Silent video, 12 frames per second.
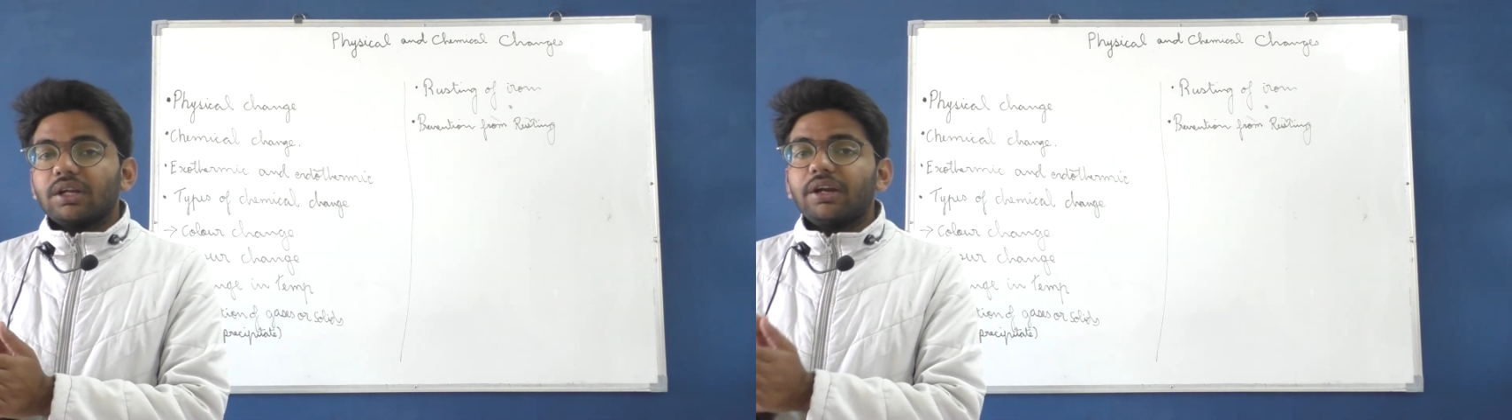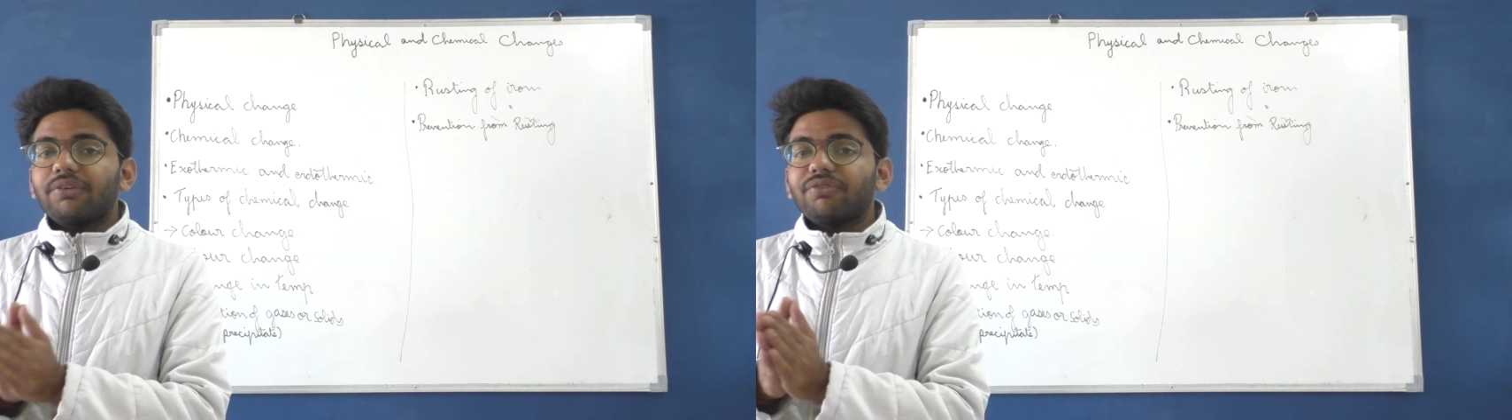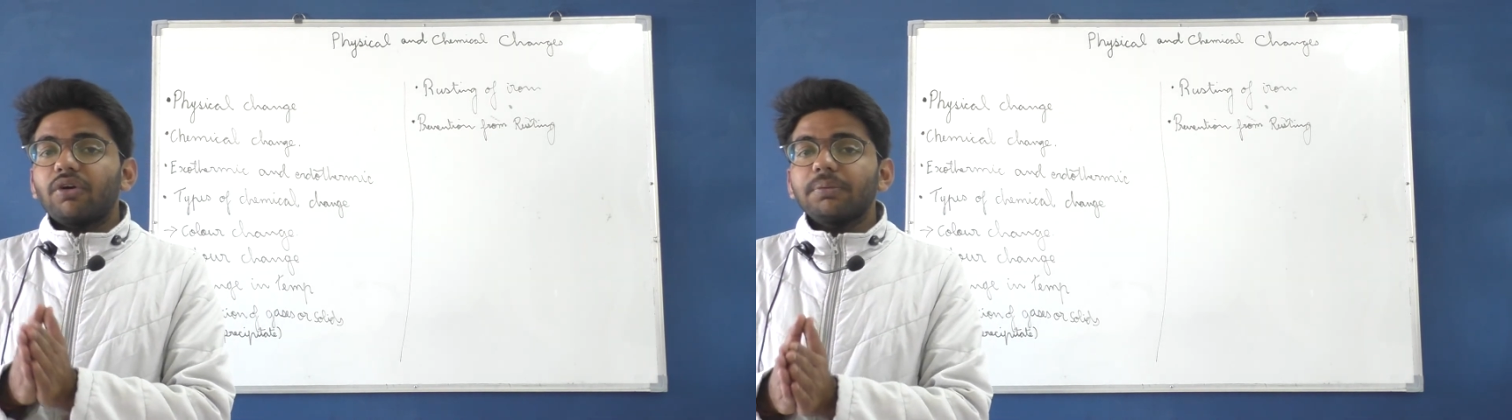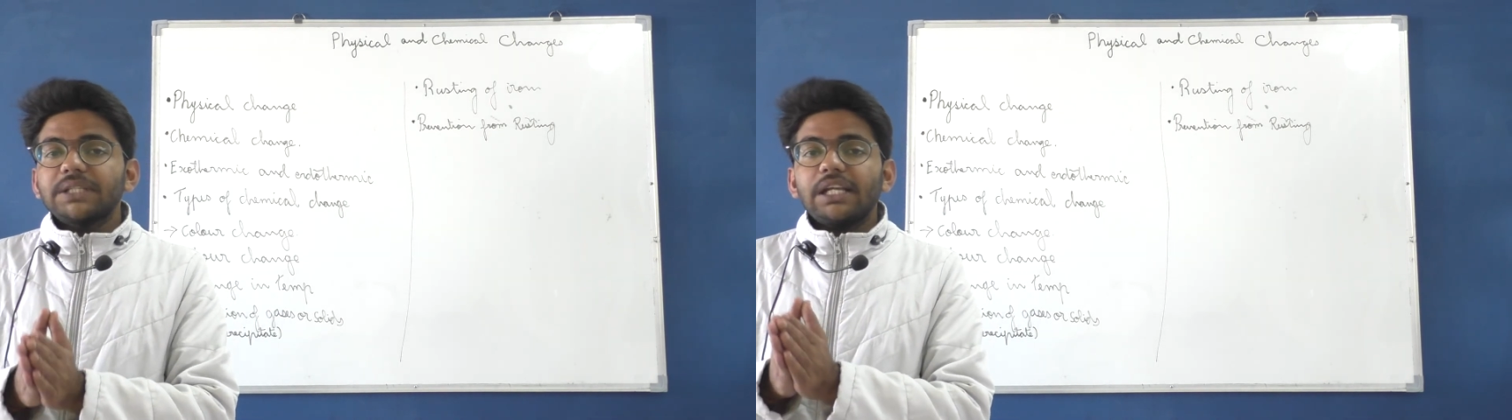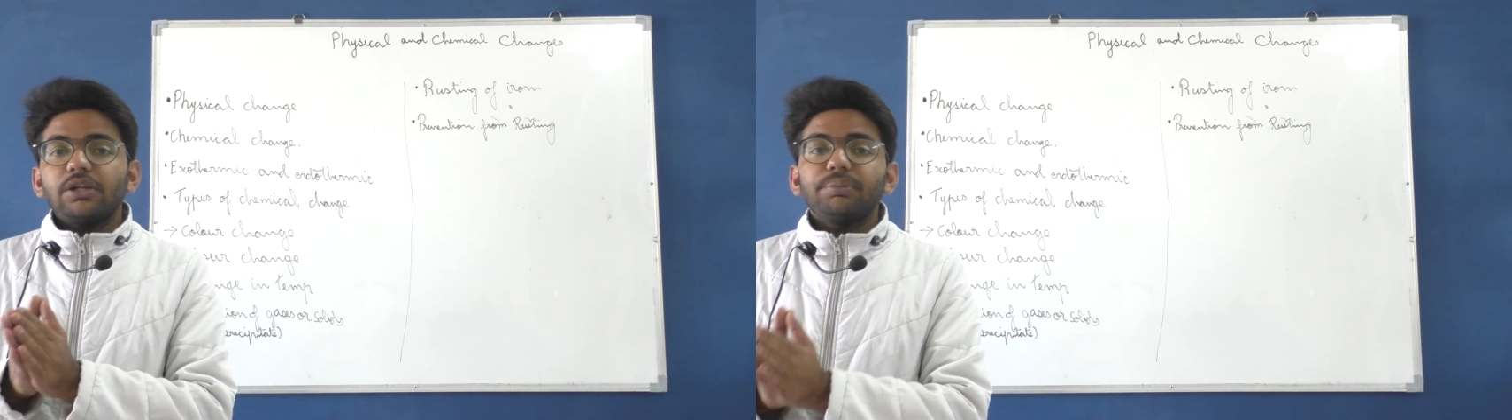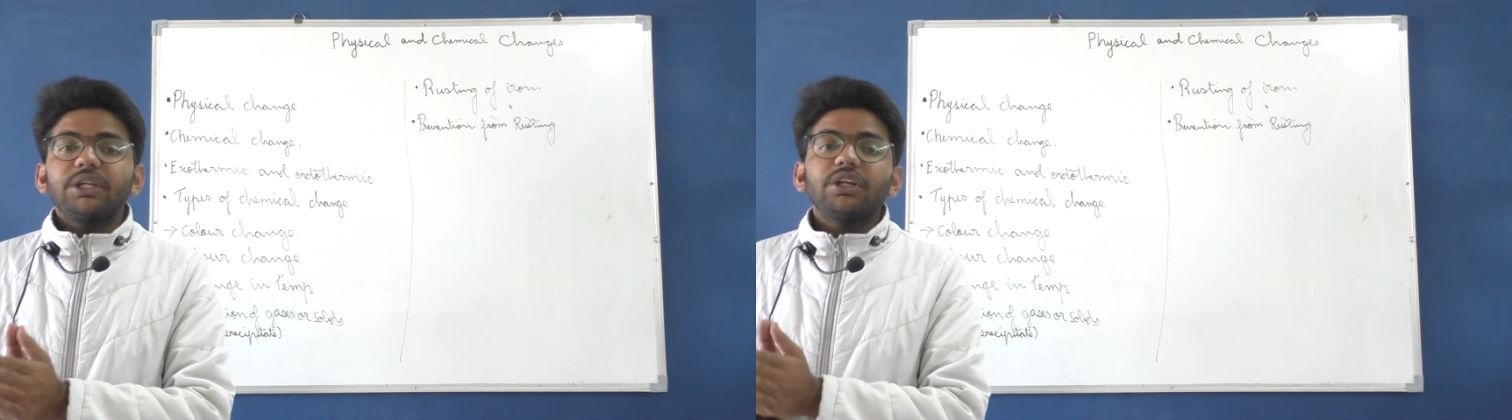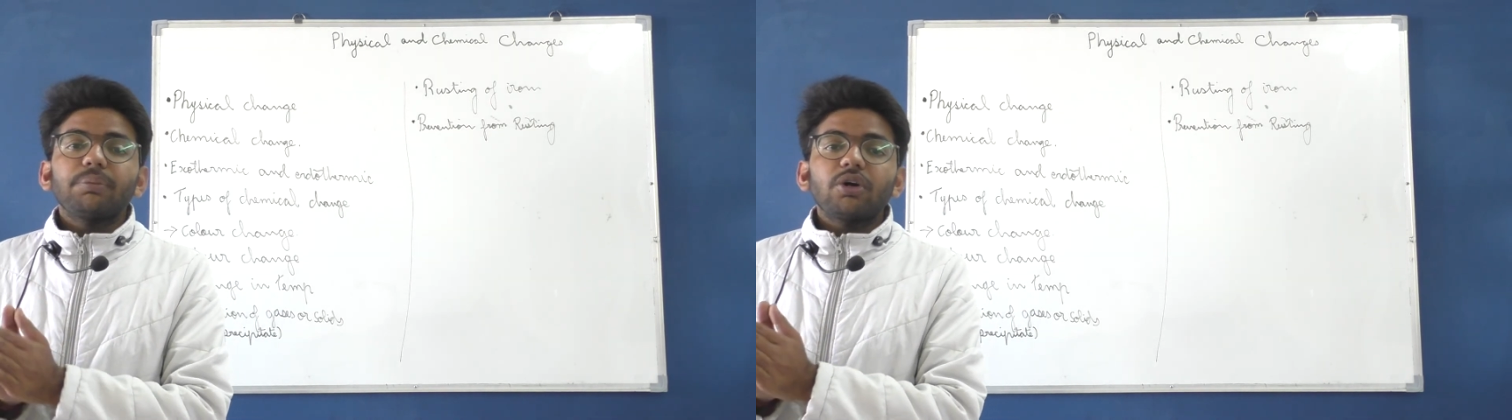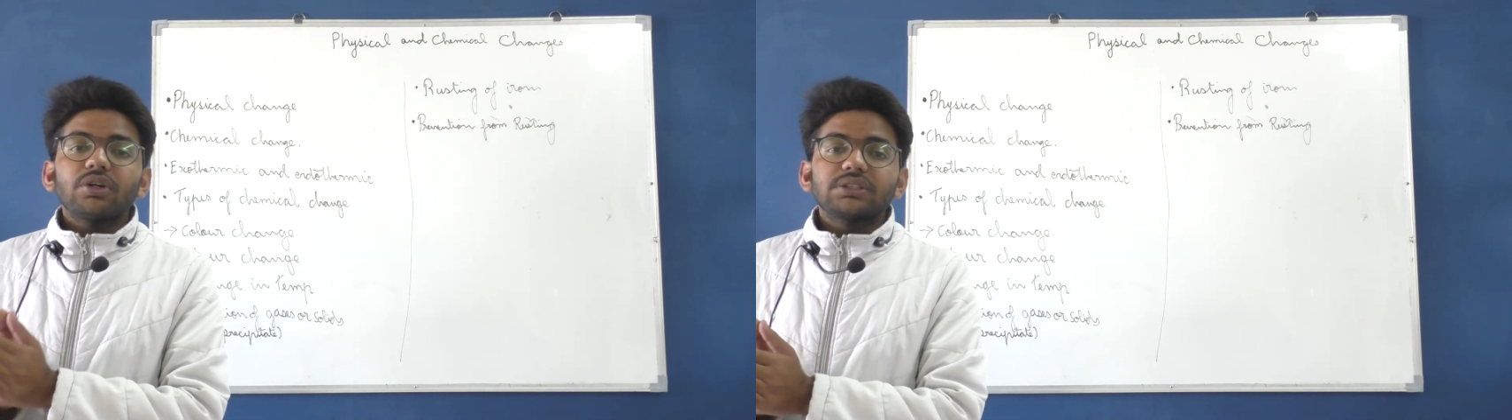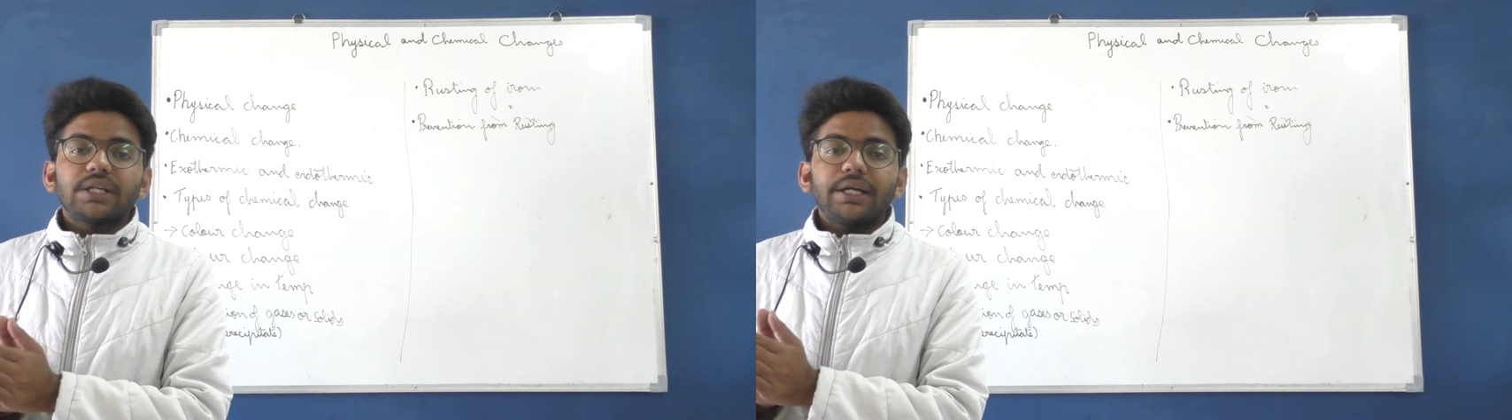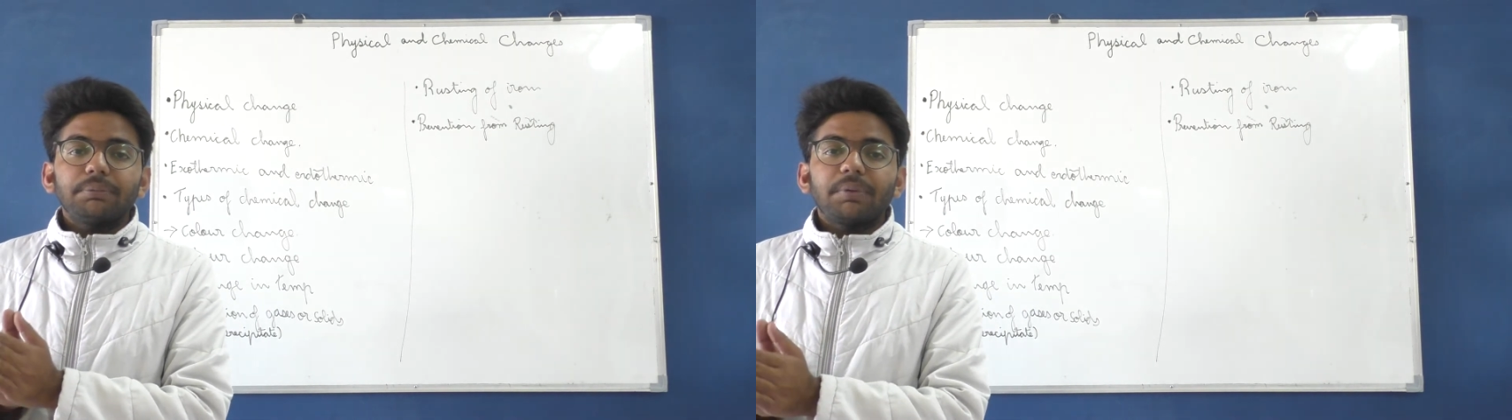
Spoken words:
It forms aluminium oxide,